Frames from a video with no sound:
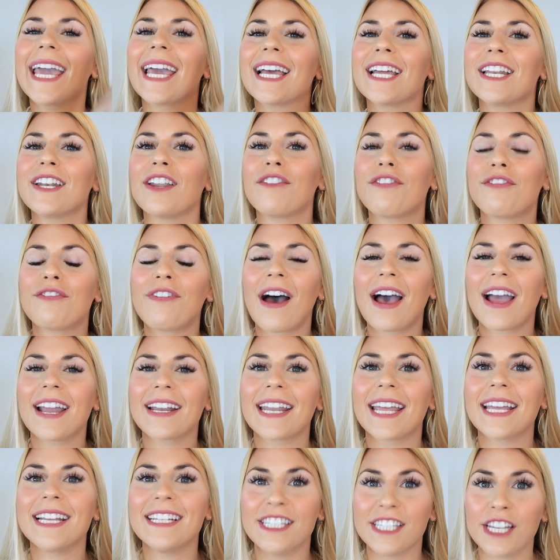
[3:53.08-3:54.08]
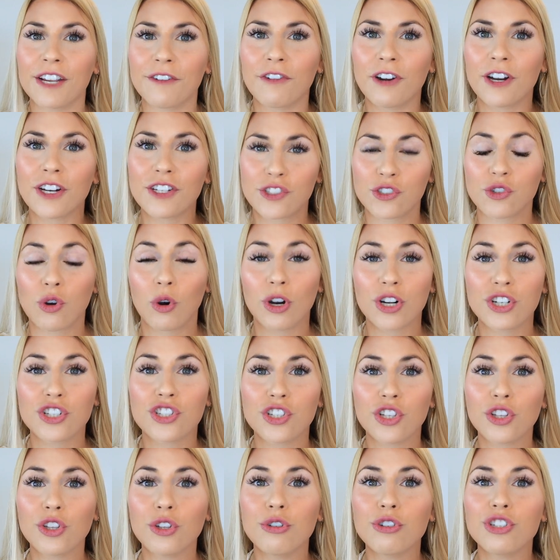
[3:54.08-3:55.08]
And find a different storage
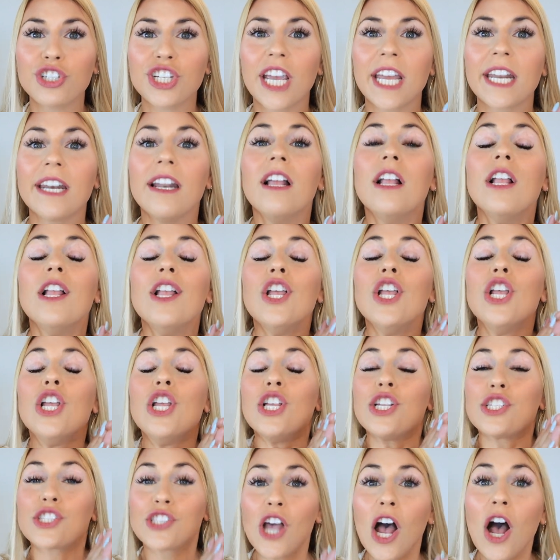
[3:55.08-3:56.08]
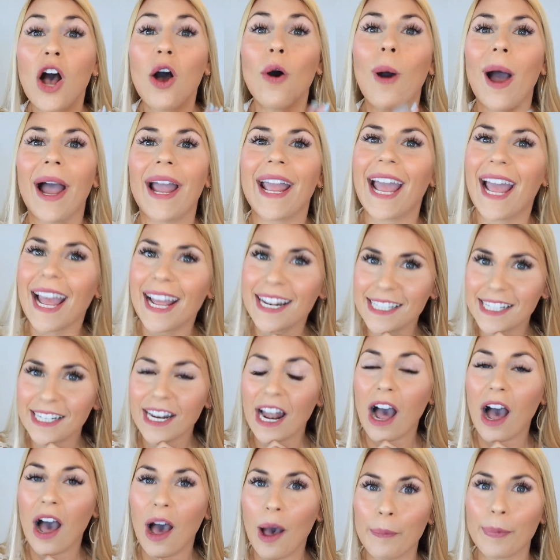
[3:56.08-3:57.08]
solution. So I ended
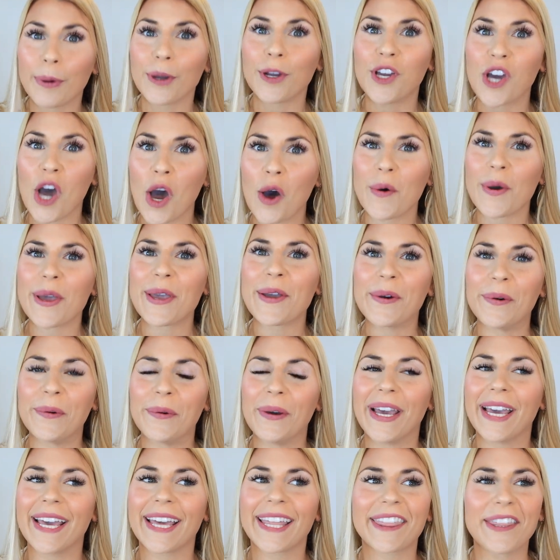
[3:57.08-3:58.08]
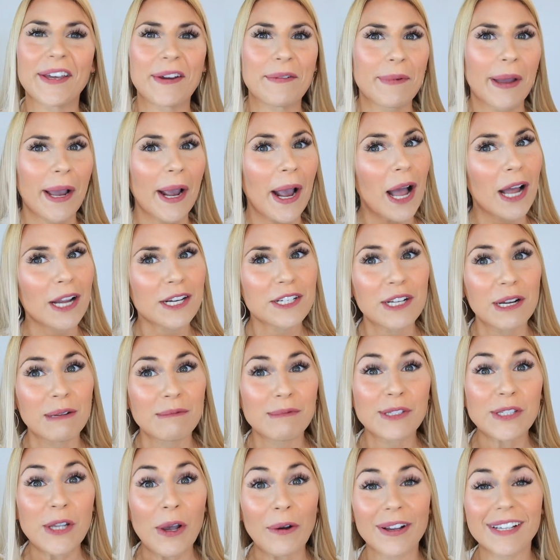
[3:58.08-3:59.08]
up going with, oh my gosh,
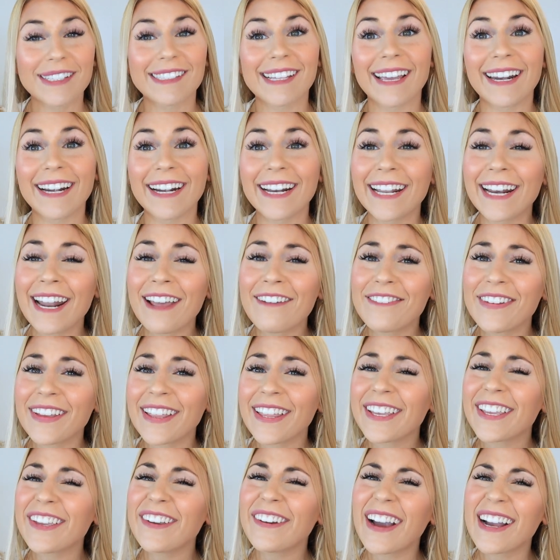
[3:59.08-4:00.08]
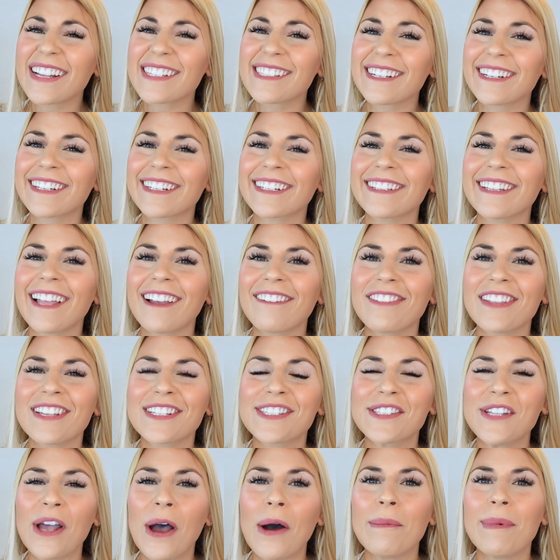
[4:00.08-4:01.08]
I'm so excited and
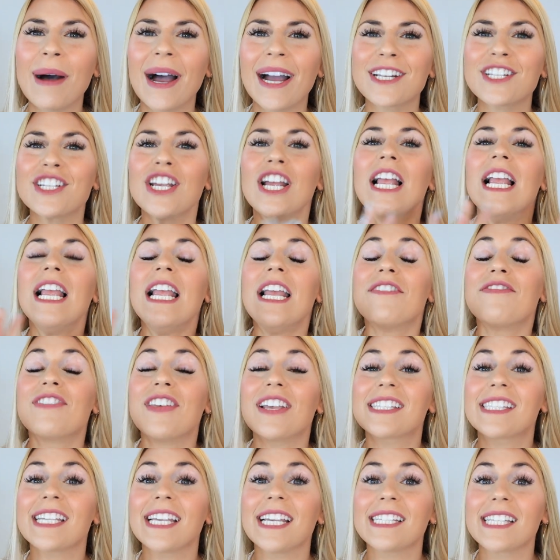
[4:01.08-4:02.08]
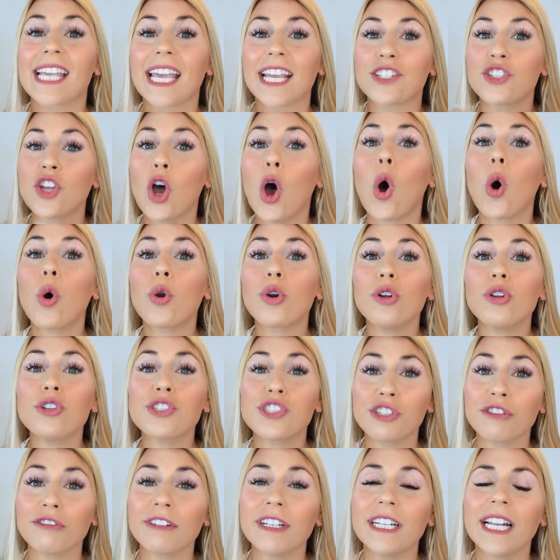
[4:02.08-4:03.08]
I feel like you guys are gonna love this so much. This is a total
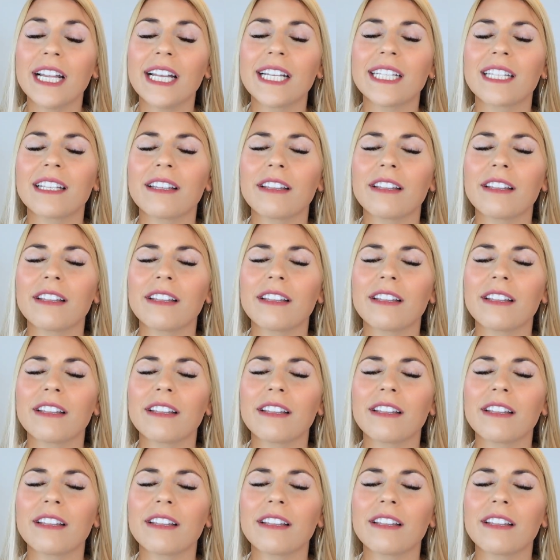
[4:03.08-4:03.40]
Serena and